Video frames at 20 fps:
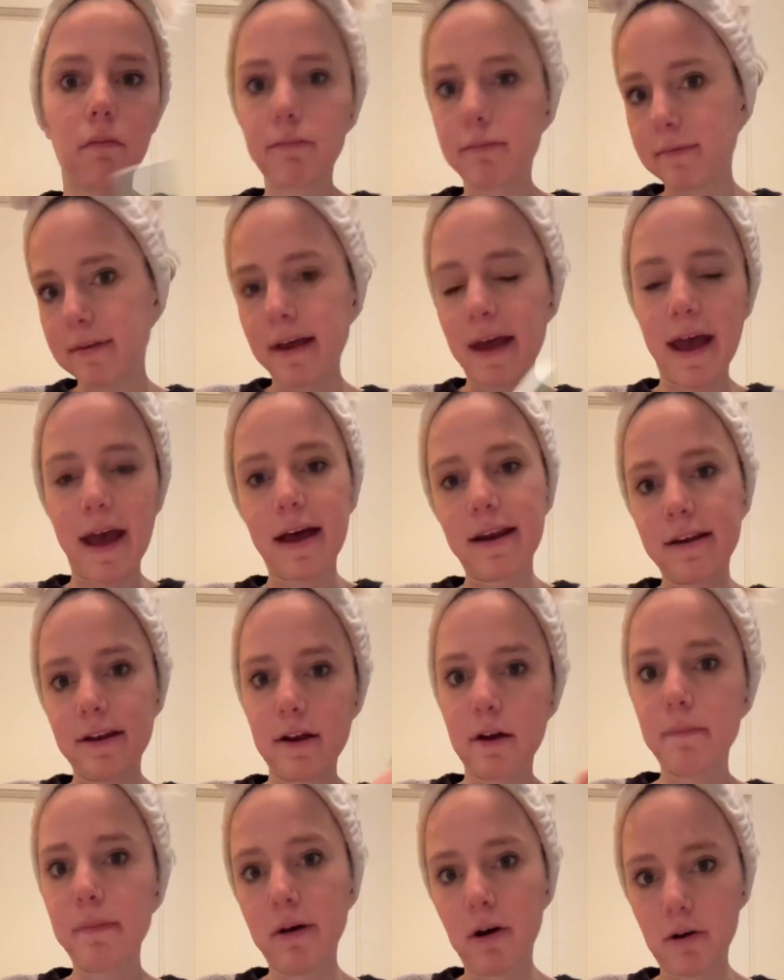to add to
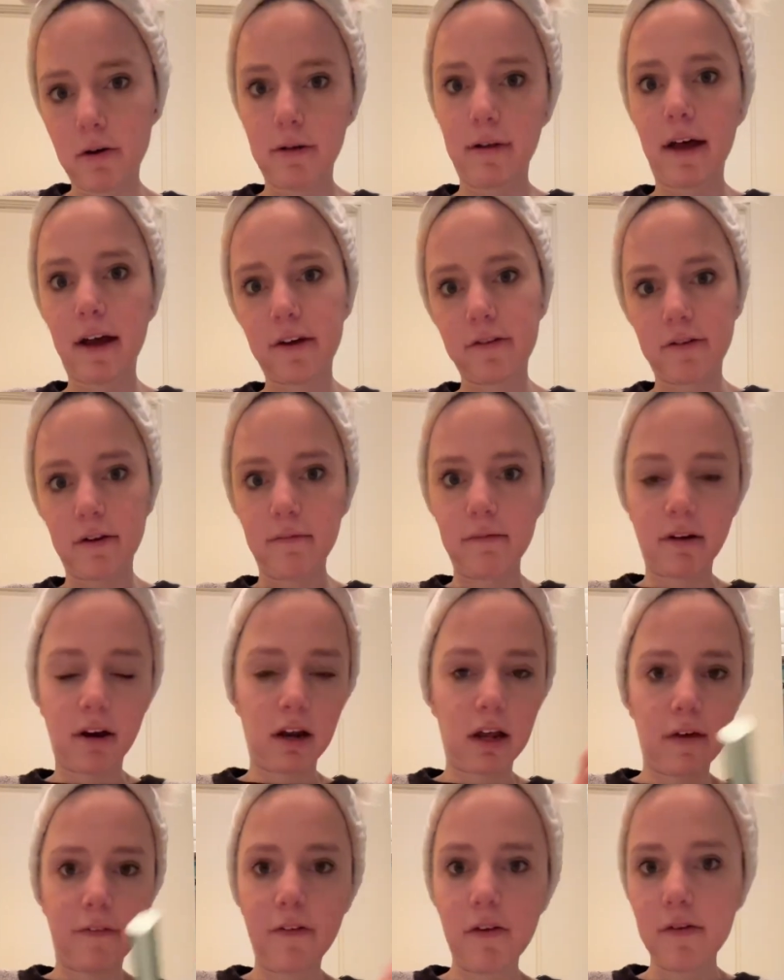your pill collection. We're going
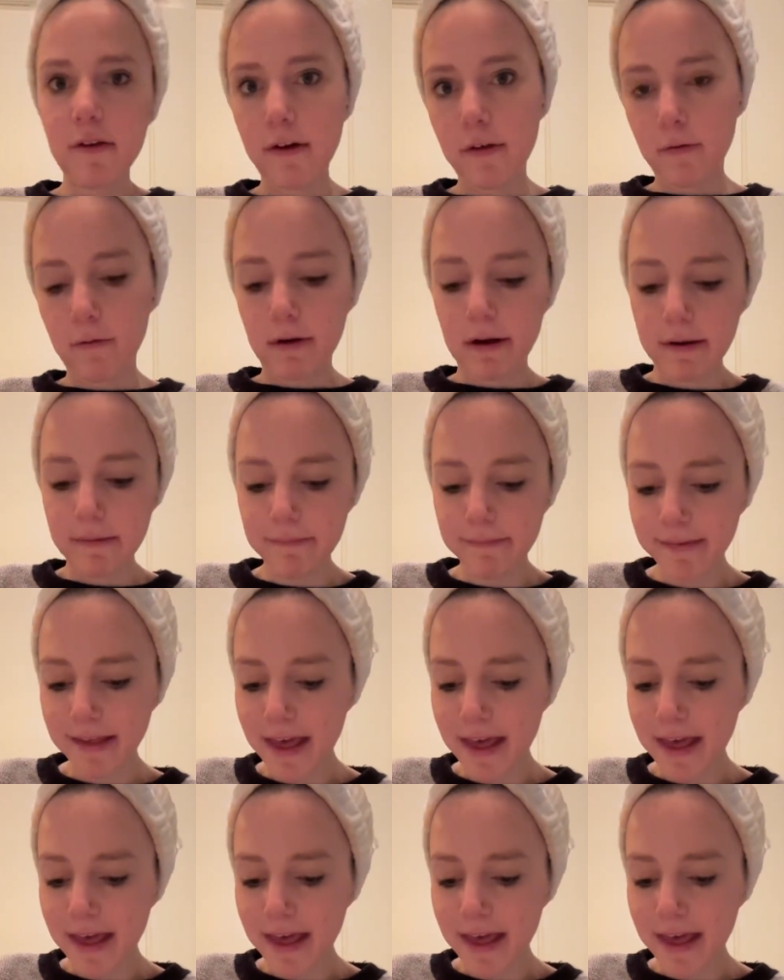to give you another one.